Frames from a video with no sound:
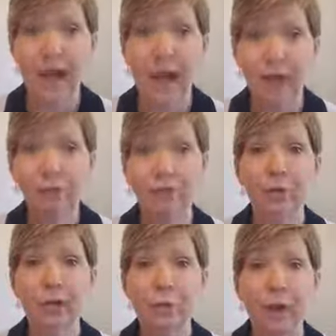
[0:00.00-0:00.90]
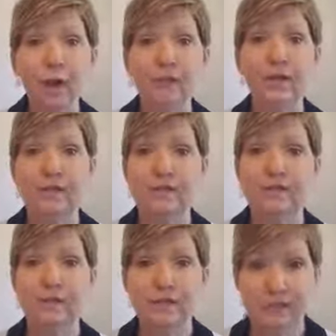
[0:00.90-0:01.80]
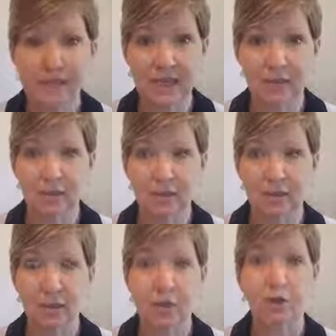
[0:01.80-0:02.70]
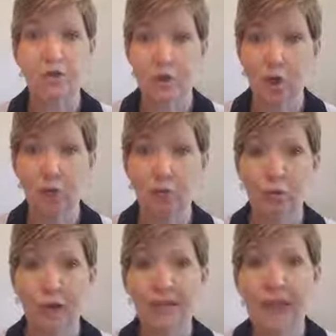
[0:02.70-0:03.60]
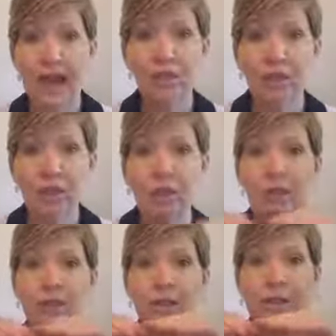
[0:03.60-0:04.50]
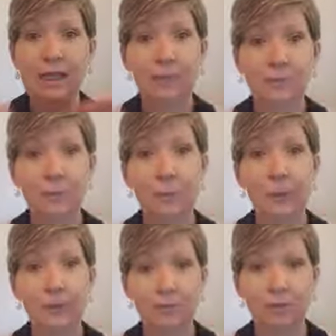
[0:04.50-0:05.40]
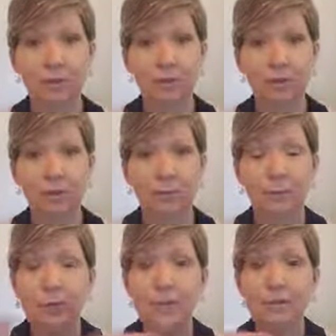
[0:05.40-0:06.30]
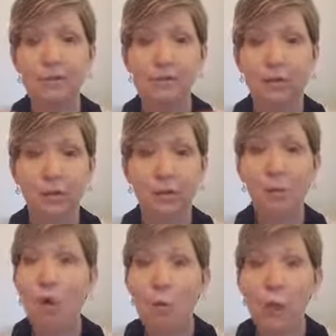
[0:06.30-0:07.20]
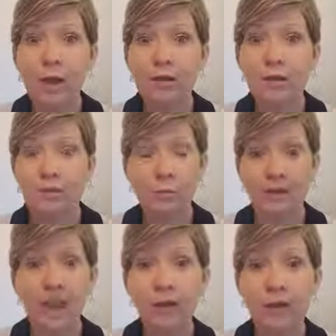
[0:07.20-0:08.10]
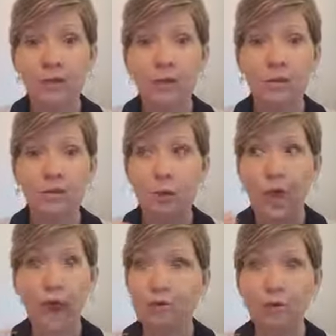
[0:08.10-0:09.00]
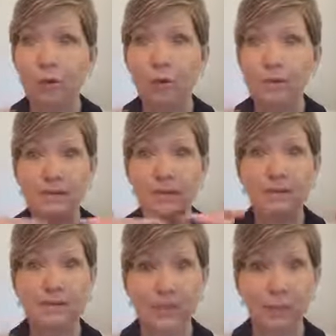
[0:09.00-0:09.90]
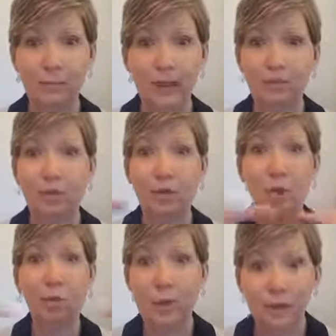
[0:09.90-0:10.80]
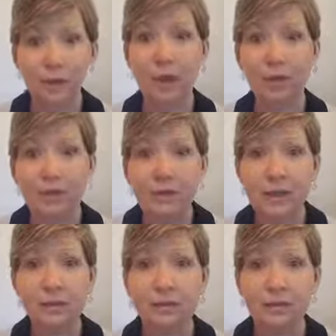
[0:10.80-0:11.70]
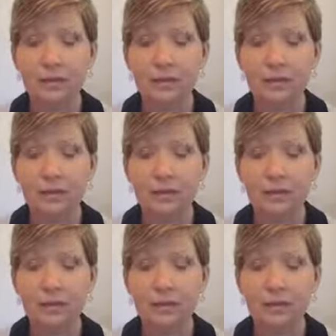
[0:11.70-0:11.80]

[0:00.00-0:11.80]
Every one of us sin. So that should even the playing field. Because no one is without it. So everyone is on the same level. We've all sinned.